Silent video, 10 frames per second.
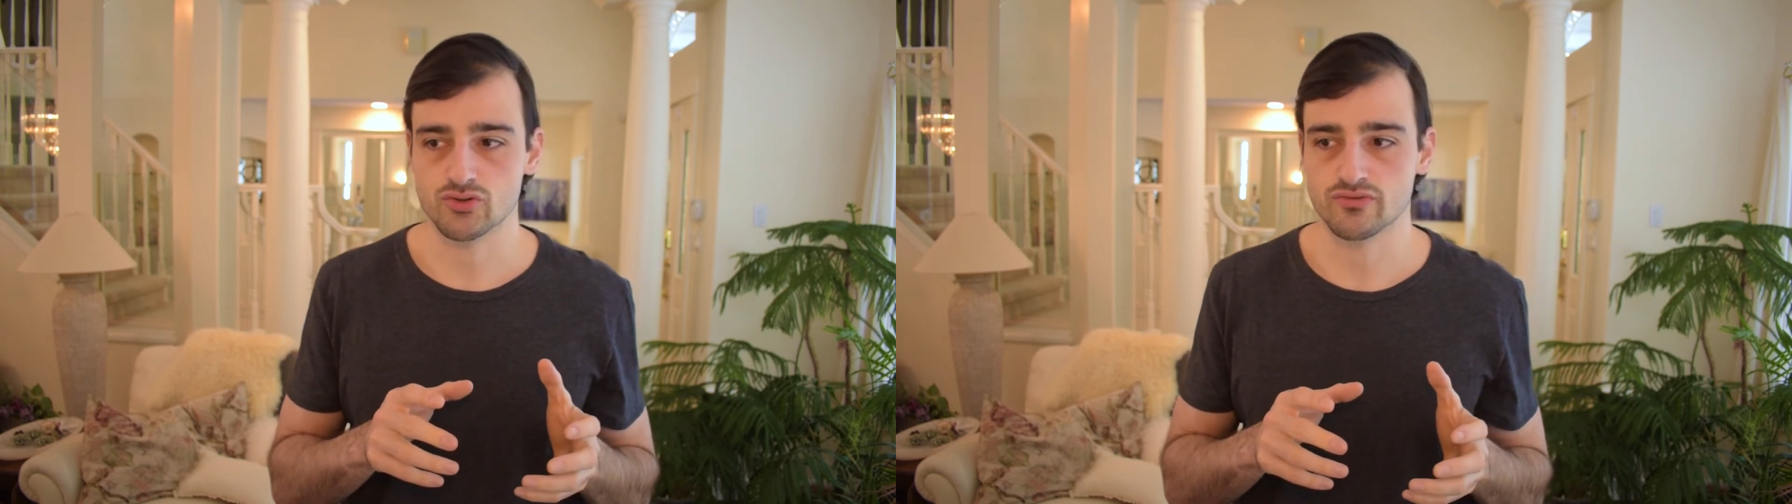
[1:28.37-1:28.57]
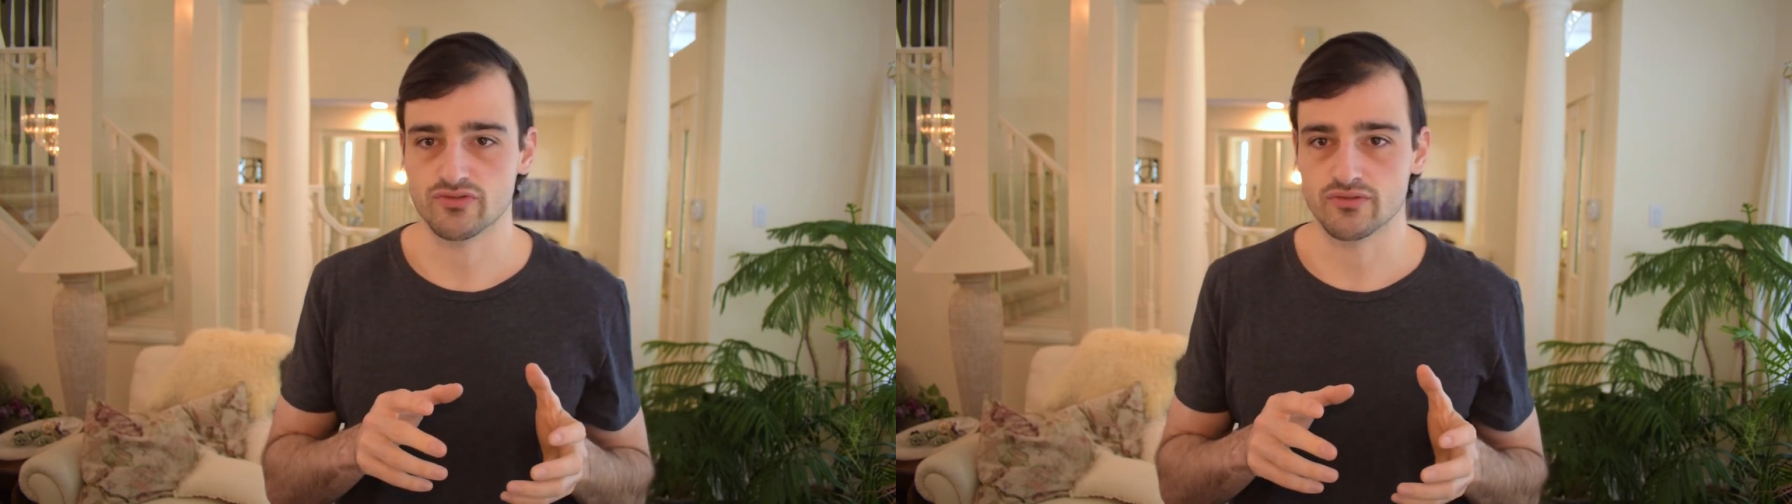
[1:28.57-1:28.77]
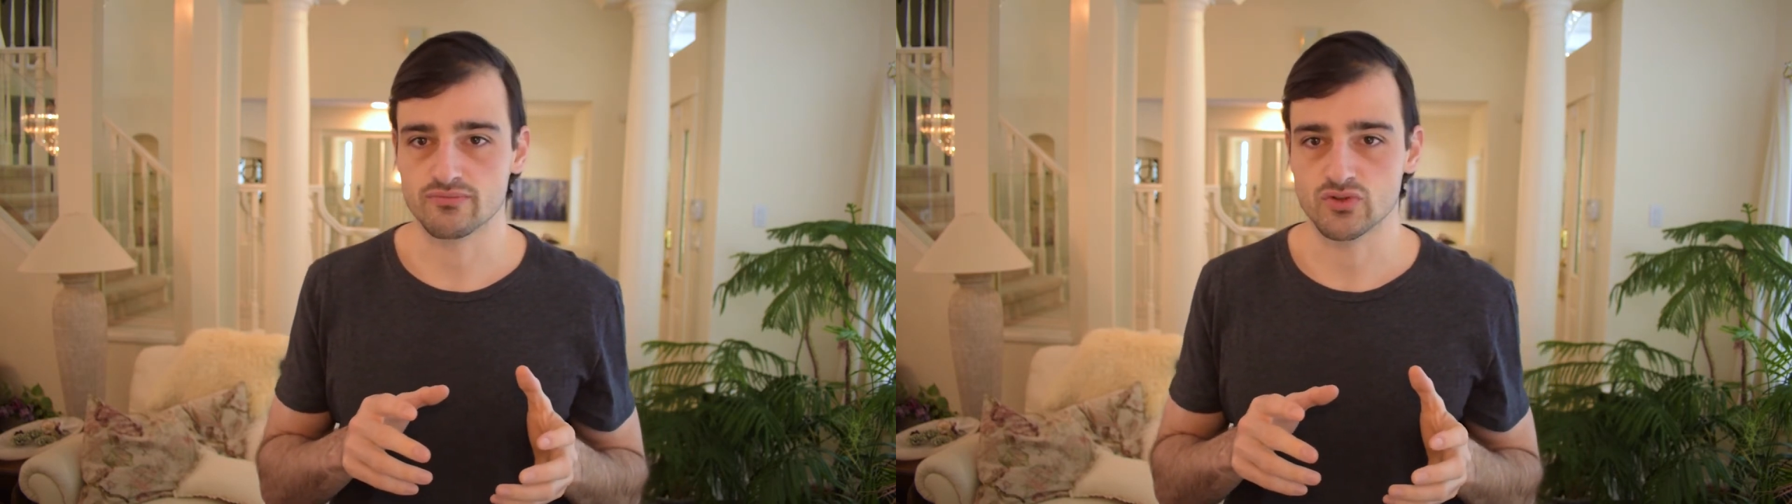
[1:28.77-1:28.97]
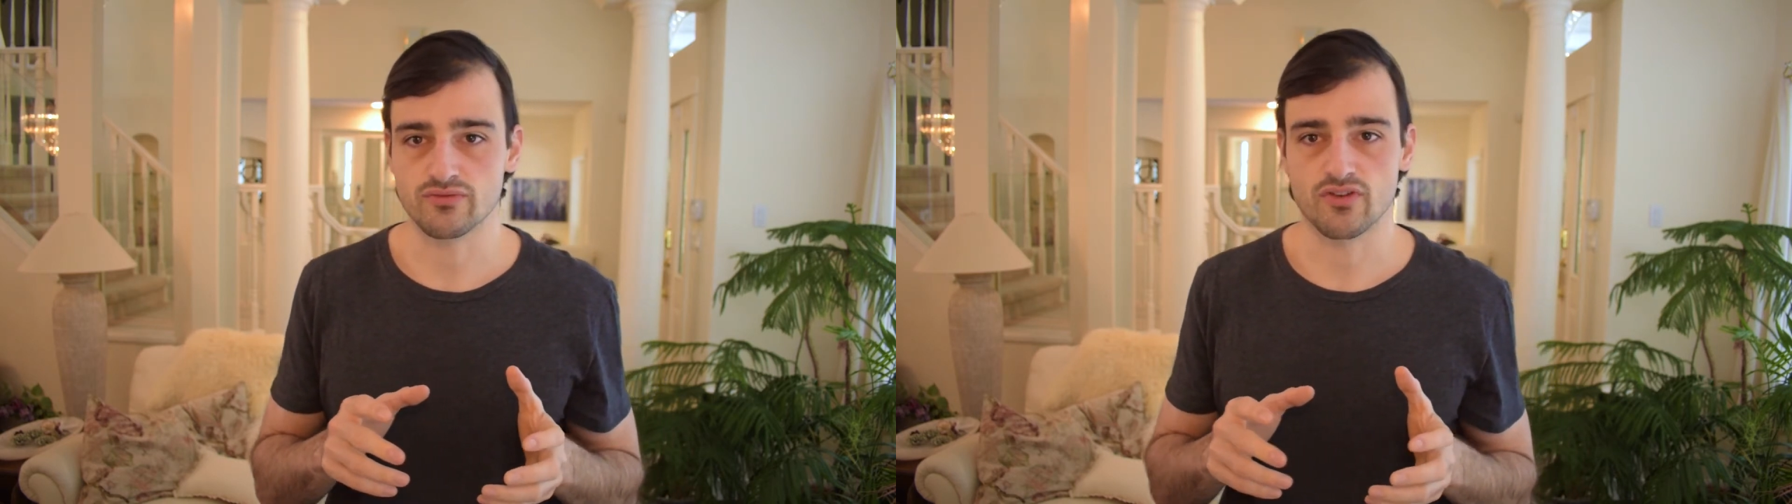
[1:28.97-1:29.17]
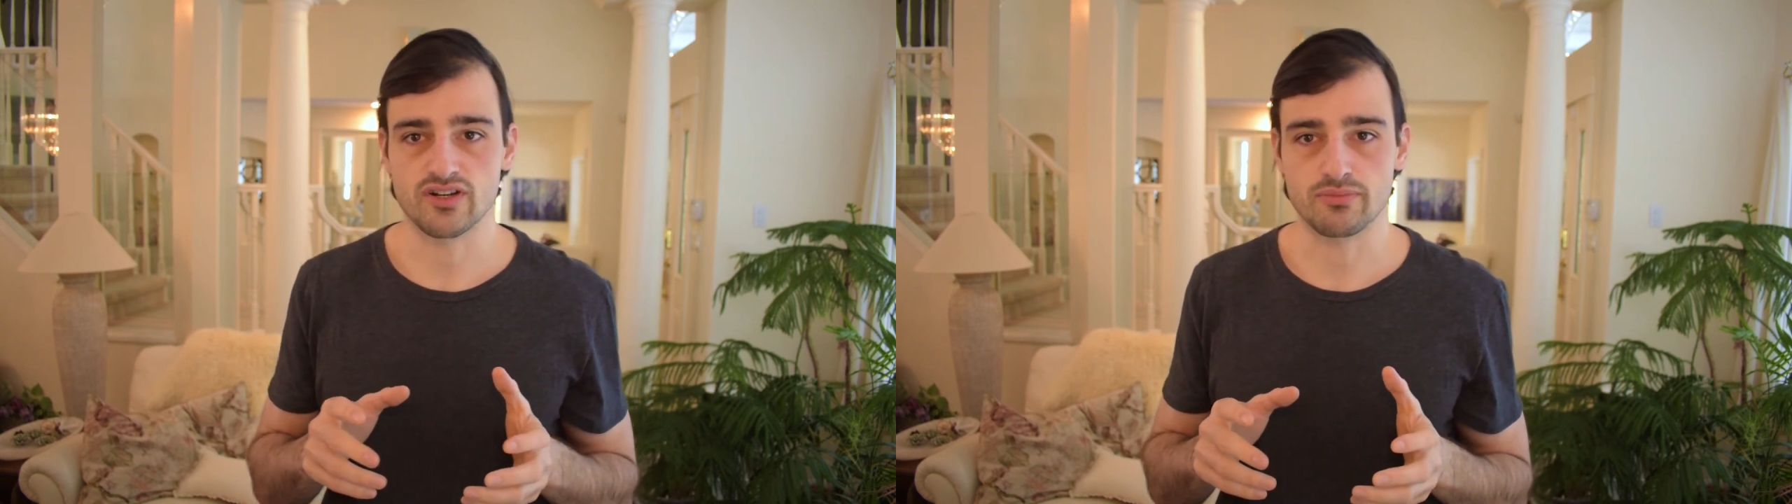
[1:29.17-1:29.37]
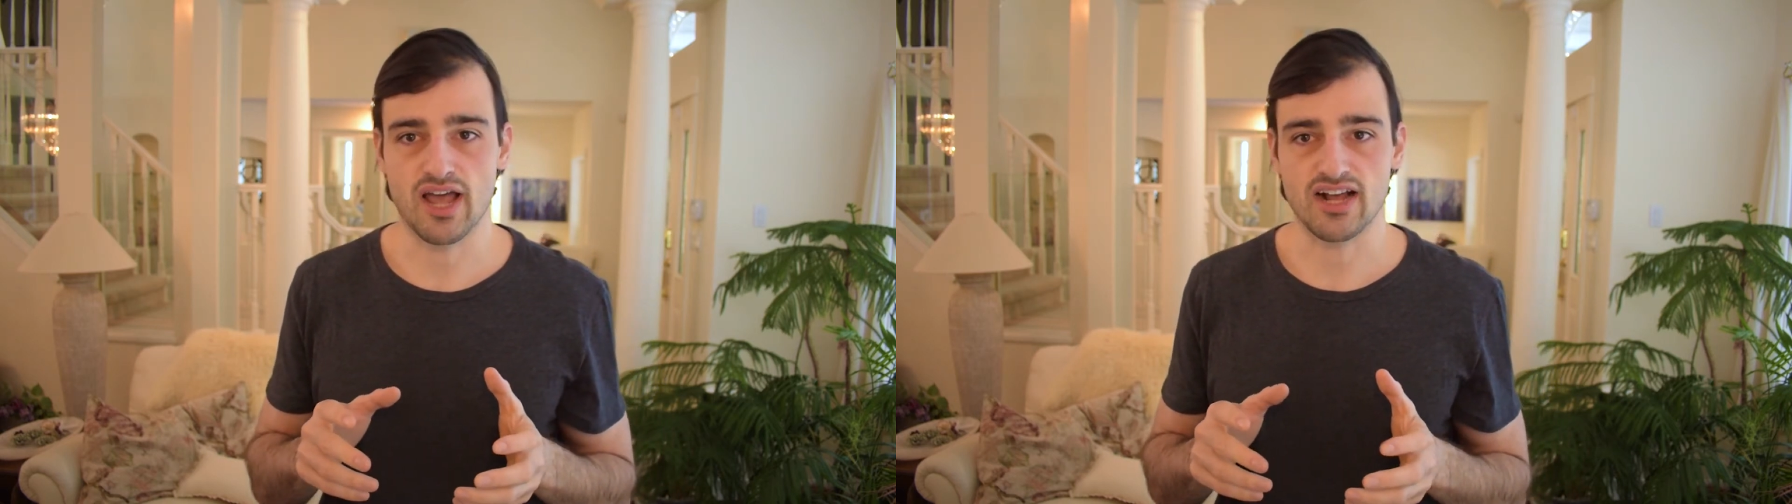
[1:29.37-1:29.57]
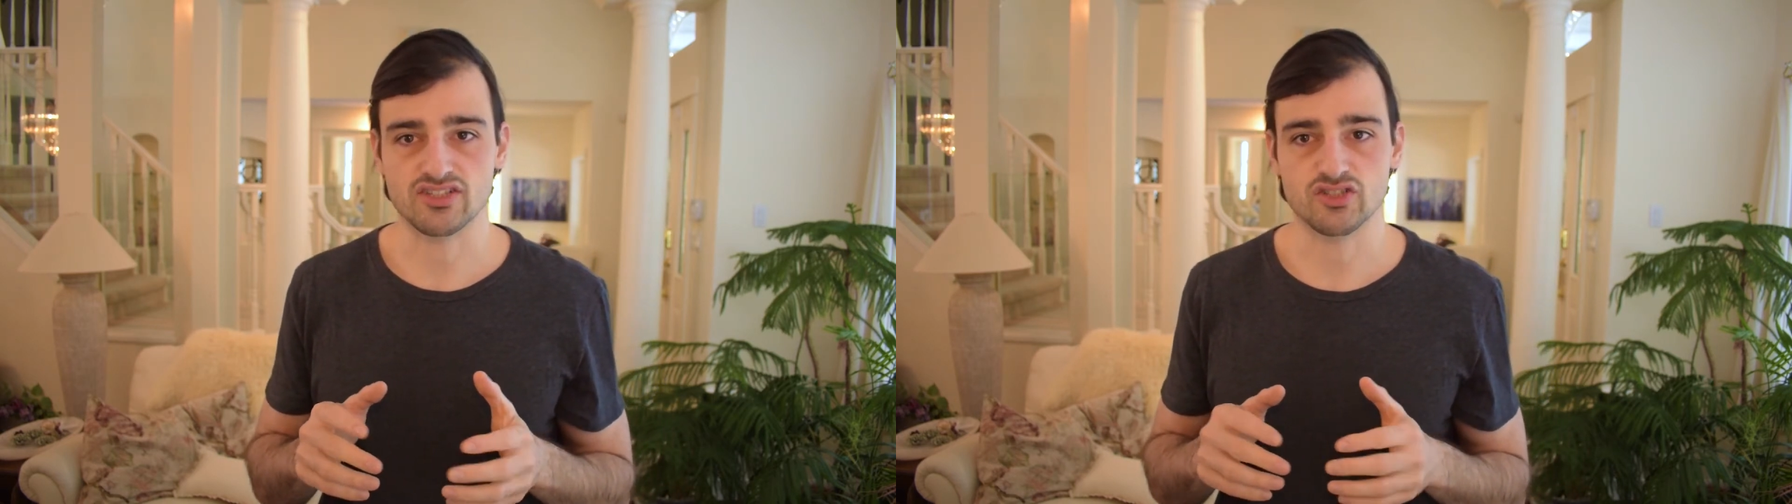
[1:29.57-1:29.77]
true from sort of front to back.